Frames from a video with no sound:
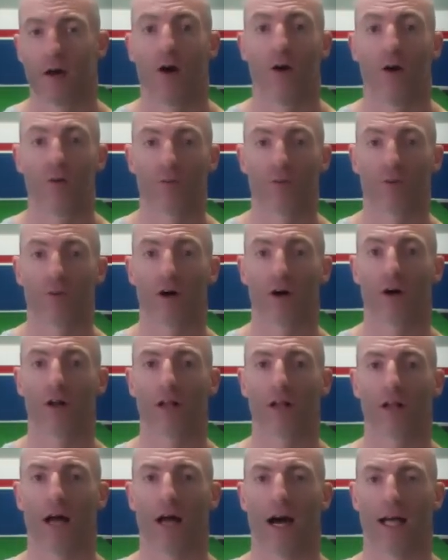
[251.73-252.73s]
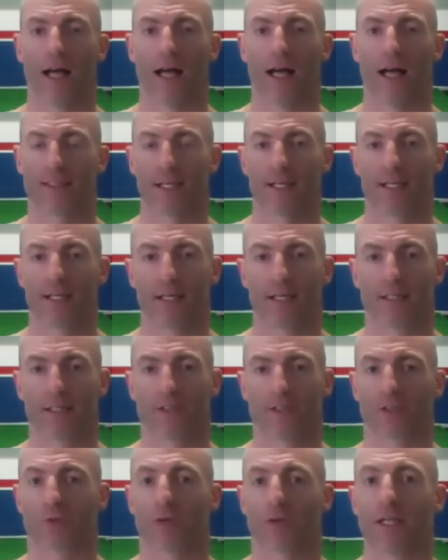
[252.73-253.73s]
Overall, I'd say it's
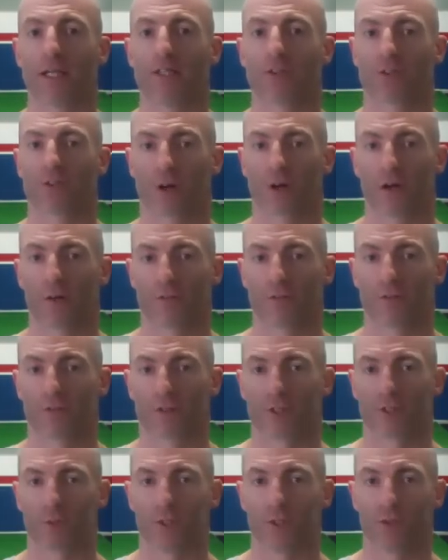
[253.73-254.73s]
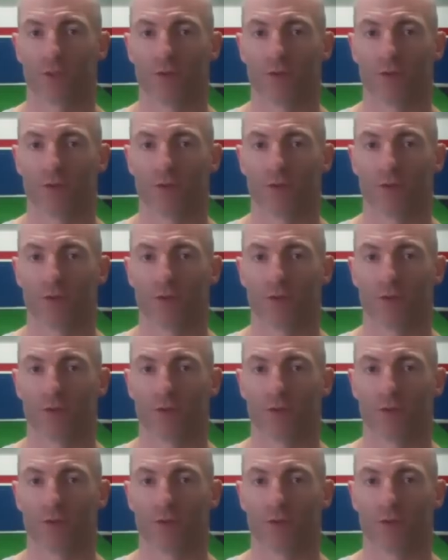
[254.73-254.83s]
a great start for someone